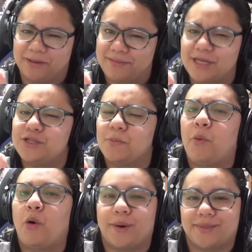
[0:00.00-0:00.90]
they
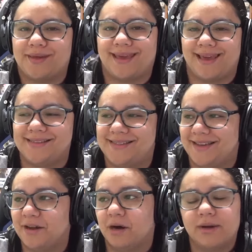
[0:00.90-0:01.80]
supported the gays, you
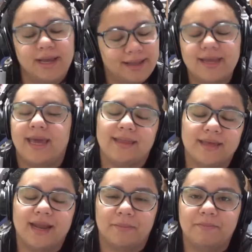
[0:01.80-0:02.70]
know. They
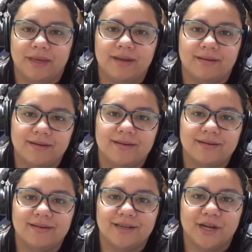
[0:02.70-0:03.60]
ended up being,
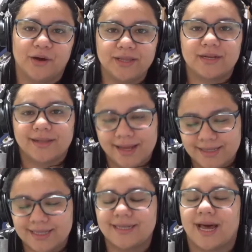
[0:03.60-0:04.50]
you know, in the
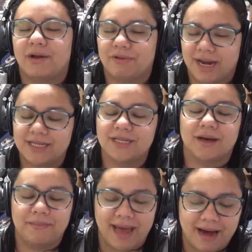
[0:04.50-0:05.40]
closet, not ready to
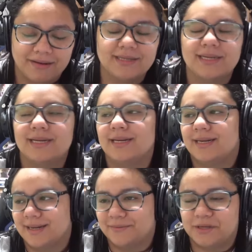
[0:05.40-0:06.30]
come out,
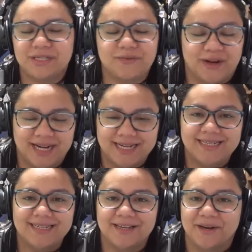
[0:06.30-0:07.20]
which is fine,
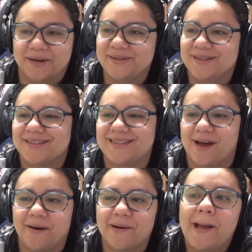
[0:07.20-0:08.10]
you know.
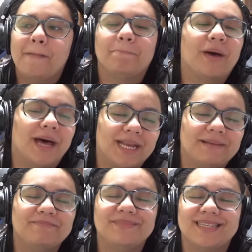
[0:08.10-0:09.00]
So, but
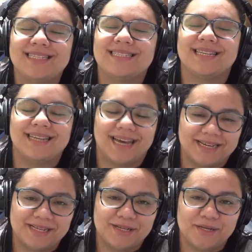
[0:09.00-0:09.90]
this is a
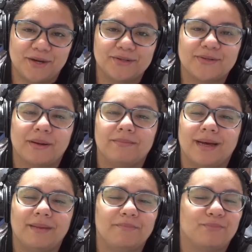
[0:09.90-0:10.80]
90s show, so
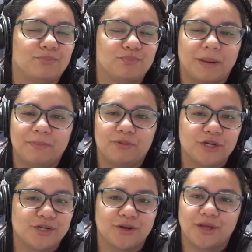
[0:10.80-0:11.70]
I'm pretty
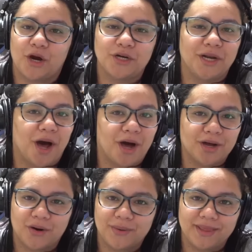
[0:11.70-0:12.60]
sure they are not
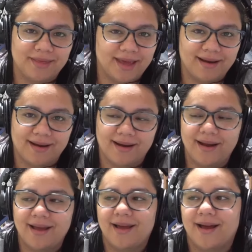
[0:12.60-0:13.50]
going there.
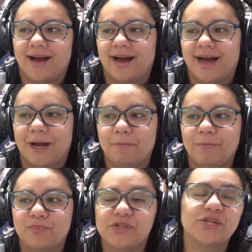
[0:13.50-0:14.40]

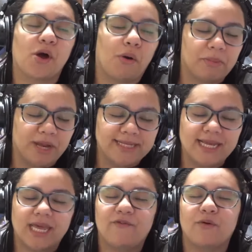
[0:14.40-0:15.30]
So I'm gonna
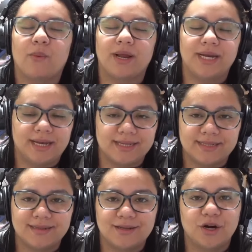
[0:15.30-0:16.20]
take it for what it
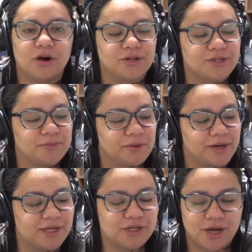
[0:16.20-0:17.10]
is. Girls
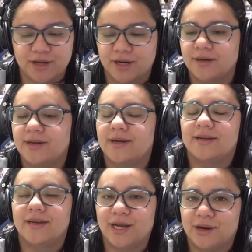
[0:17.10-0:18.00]
supporting each other,
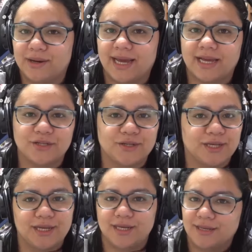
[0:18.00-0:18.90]
you know, and
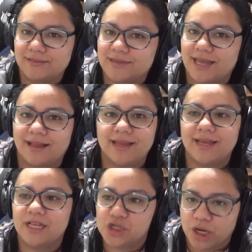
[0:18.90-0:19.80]
actually telling
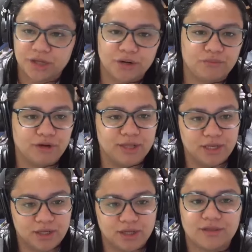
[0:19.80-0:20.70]
each other really
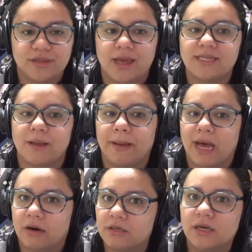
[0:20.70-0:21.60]
good things about,